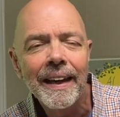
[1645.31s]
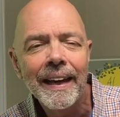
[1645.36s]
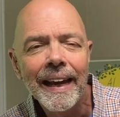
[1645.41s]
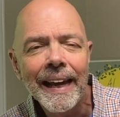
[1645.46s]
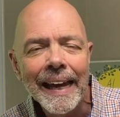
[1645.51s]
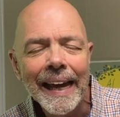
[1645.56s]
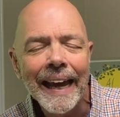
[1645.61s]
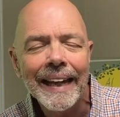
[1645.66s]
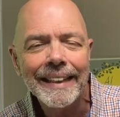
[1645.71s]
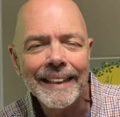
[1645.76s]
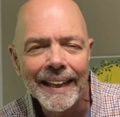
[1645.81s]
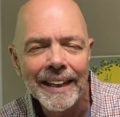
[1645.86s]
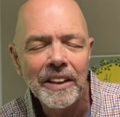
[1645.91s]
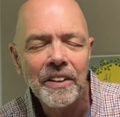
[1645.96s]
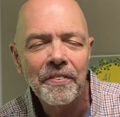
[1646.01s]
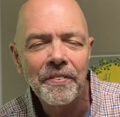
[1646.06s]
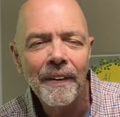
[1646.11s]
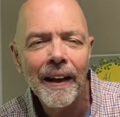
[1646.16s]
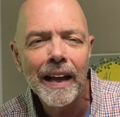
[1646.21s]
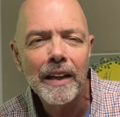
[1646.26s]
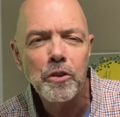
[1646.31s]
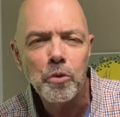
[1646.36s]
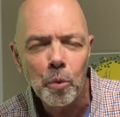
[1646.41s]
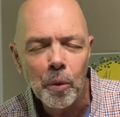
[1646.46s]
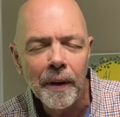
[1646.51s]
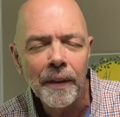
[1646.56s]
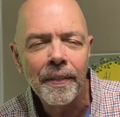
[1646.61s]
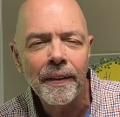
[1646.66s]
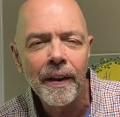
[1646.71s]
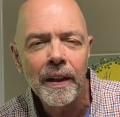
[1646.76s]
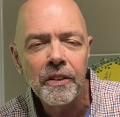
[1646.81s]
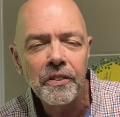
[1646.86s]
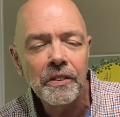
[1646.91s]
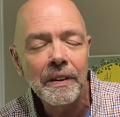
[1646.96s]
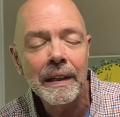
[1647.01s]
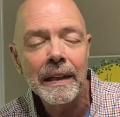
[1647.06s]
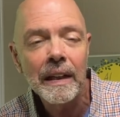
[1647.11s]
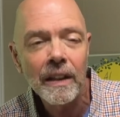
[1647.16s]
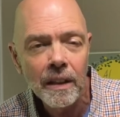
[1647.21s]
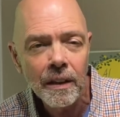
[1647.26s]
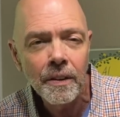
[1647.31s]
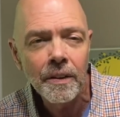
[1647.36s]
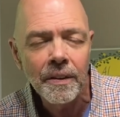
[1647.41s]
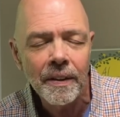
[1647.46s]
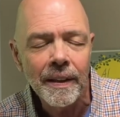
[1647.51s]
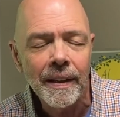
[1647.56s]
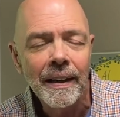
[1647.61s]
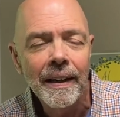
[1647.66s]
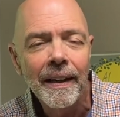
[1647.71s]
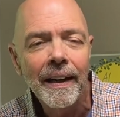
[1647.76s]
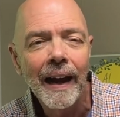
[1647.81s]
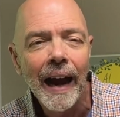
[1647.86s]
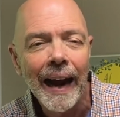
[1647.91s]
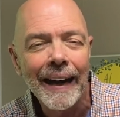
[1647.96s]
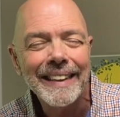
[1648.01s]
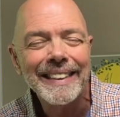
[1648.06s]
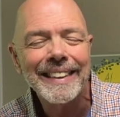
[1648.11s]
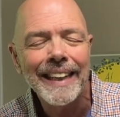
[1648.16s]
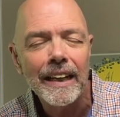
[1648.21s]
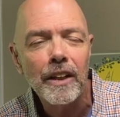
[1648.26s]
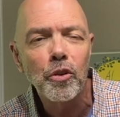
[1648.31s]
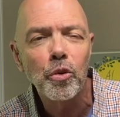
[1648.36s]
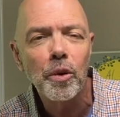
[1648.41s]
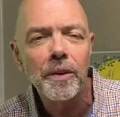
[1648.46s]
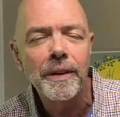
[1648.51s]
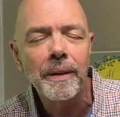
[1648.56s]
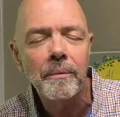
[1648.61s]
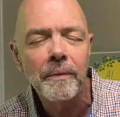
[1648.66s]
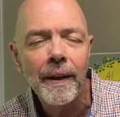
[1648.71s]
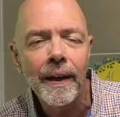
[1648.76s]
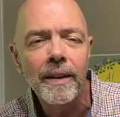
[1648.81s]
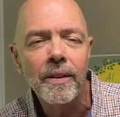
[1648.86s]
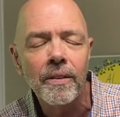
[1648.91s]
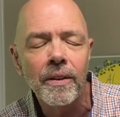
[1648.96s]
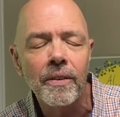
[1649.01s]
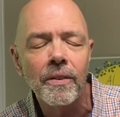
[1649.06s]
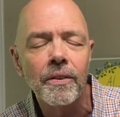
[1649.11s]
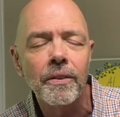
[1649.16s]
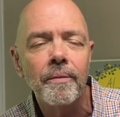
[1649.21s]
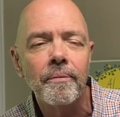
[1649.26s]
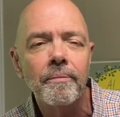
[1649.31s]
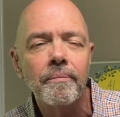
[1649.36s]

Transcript: He identifies with us, including our sexual temptations.